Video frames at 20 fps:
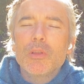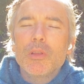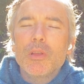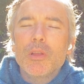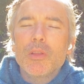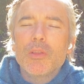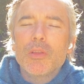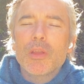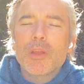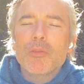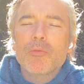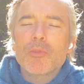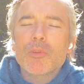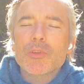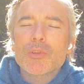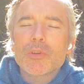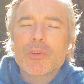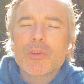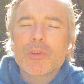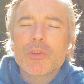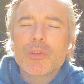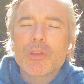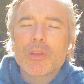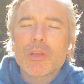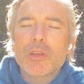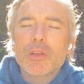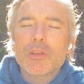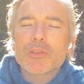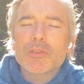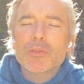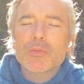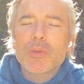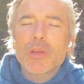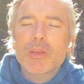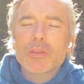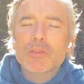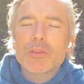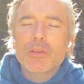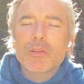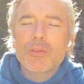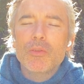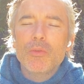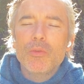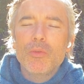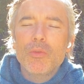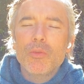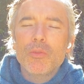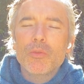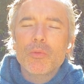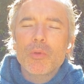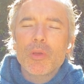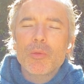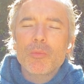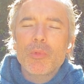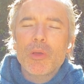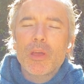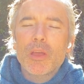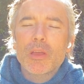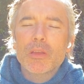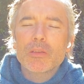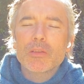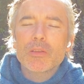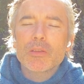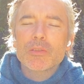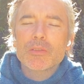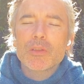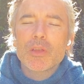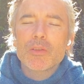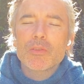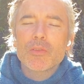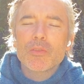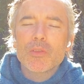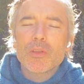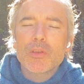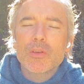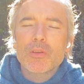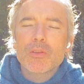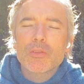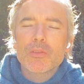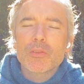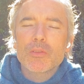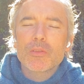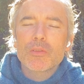and then returning it as you exhale all the way back to the center of the earth.